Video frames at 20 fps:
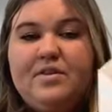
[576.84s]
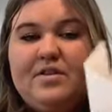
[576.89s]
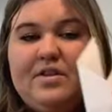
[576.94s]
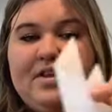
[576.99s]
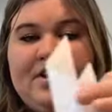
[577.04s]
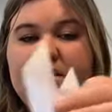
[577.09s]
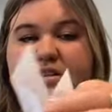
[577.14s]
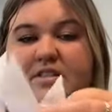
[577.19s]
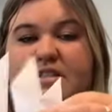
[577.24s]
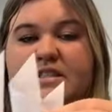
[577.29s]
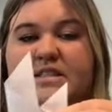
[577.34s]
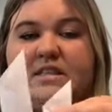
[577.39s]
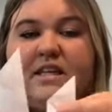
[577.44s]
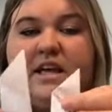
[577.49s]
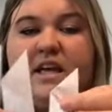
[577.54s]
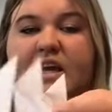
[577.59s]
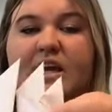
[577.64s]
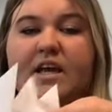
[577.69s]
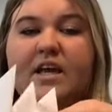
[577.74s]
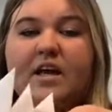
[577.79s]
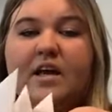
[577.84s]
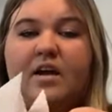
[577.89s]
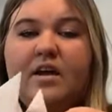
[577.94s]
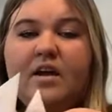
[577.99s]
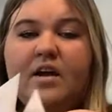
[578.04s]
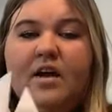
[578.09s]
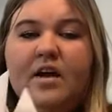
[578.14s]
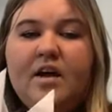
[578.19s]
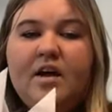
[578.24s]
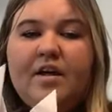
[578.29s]
You'll see
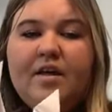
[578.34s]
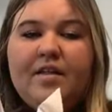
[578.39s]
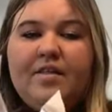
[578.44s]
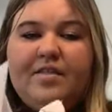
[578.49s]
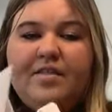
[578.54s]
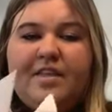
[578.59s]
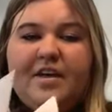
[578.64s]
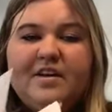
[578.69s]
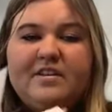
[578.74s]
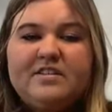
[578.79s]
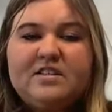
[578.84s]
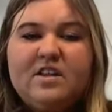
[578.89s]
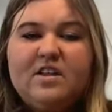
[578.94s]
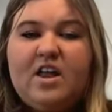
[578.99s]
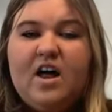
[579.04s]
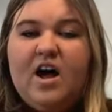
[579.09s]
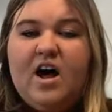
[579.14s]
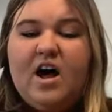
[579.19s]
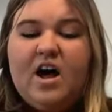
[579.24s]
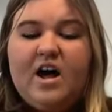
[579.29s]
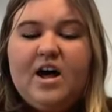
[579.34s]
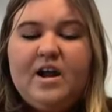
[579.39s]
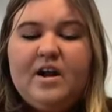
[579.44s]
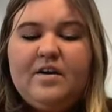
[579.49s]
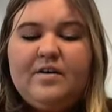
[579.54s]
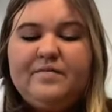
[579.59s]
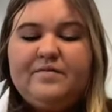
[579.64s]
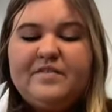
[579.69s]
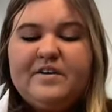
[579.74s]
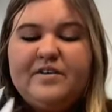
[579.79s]
there's a lot
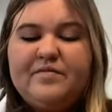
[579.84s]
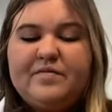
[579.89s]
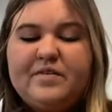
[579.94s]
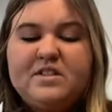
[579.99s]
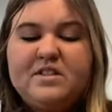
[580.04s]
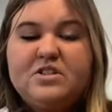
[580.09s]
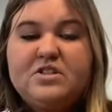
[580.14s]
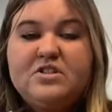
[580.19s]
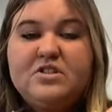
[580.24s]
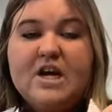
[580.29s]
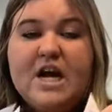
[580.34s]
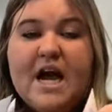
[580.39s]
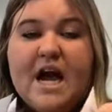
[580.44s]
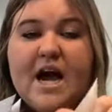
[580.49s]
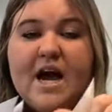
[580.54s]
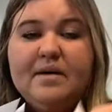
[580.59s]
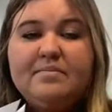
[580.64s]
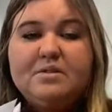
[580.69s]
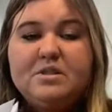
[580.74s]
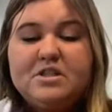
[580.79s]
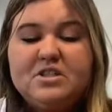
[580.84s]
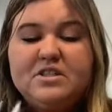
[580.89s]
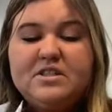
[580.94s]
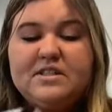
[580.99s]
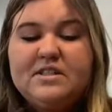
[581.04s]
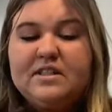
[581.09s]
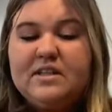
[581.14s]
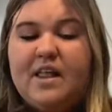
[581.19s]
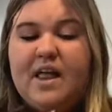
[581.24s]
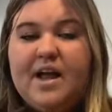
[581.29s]
of different scraps.
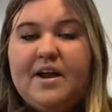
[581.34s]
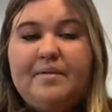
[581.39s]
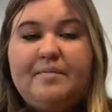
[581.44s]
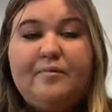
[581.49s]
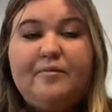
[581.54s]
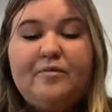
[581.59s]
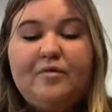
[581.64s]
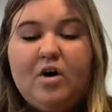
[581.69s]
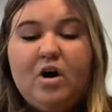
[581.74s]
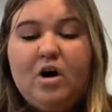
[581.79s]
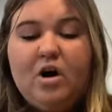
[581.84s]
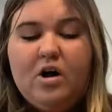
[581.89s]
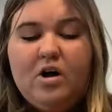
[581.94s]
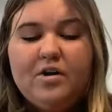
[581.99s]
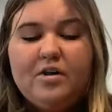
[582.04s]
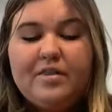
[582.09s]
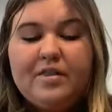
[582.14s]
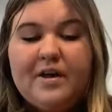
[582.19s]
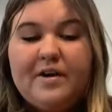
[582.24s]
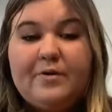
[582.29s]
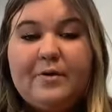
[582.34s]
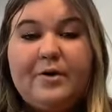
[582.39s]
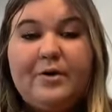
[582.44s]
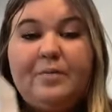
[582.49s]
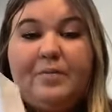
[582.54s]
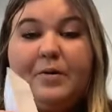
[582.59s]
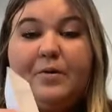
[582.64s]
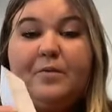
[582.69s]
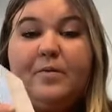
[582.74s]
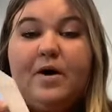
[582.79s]
Just let them fall. There will
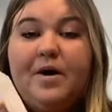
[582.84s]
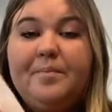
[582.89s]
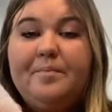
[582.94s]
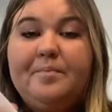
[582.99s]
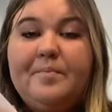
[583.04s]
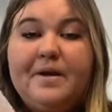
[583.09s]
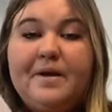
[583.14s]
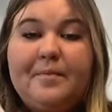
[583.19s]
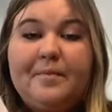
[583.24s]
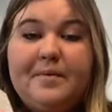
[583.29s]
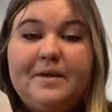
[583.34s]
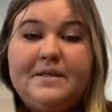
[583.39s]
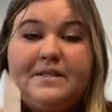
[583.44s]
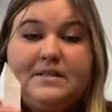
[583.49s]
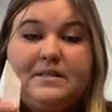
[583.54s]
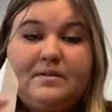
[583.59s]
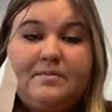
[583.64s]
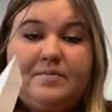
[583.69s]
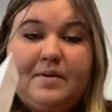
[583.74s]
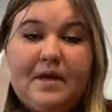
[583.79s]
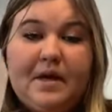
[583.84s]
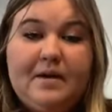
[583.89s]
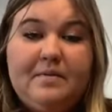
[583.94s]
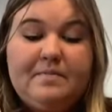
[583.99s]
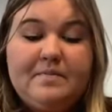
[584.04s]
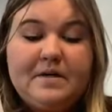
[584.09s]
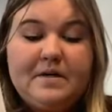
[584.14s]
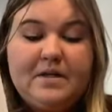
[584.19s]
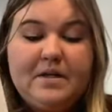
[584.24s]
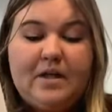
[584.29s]
be one big piece of
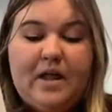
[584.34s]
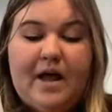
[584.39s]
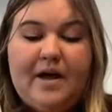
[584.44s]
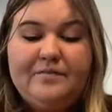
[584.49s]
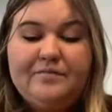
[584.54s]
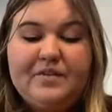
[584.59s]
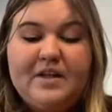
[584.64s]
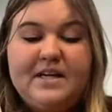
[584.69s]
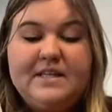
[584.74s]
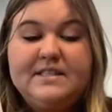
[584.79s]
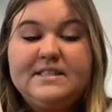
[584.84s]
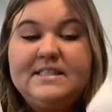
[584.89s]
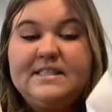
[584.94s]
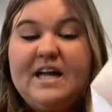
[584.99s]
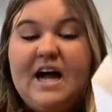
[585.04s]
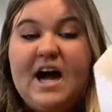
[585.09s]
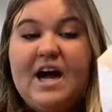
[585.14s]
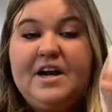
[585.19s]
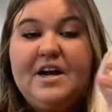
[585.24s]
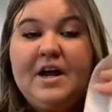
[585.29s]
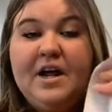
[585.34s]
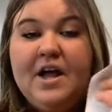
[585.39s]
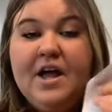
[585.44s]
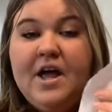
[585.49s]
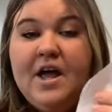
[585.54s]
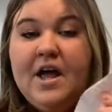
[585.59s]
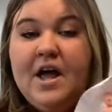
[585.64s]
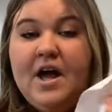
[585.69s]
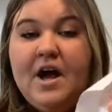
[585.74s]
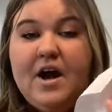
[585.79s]
paper left that's not
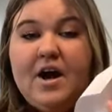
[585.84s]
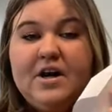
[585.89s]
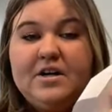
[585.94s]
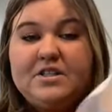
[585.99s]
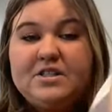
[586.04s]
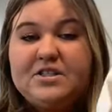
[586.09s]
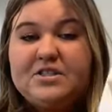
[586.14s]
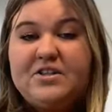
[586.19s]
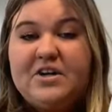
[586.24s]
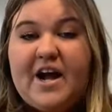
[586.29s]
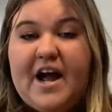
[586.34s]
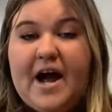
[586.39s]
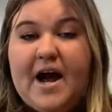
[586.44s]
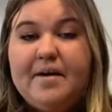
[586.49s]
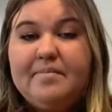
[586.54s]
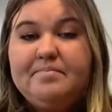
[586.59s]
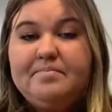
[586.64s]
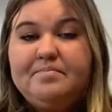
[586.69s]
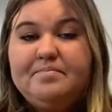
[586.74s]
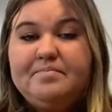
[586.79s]
a scrap.